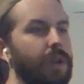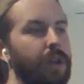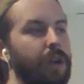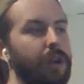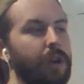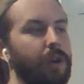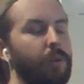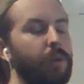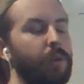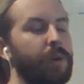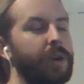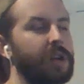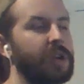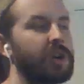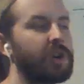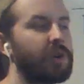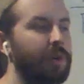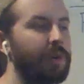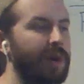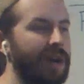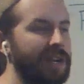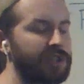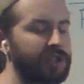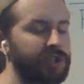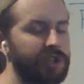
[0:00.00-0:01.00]
when a
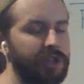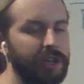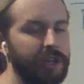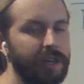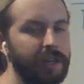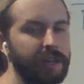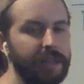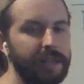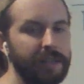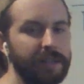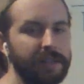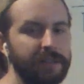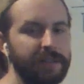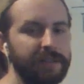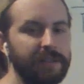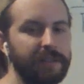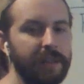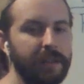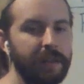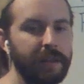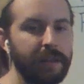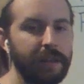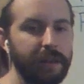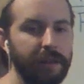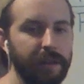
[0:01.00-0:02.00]
question is
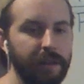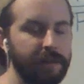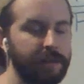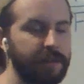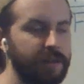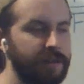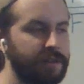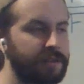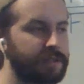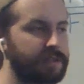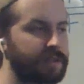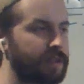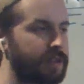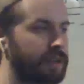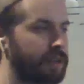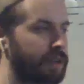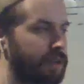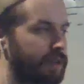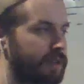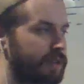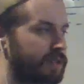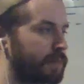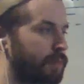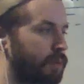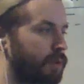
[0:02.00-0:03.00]
the
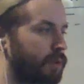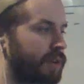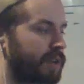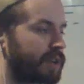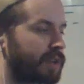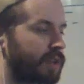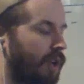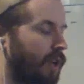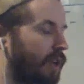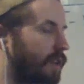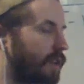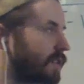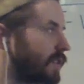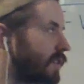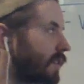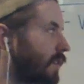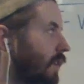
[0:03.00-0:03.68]
subordinate clause,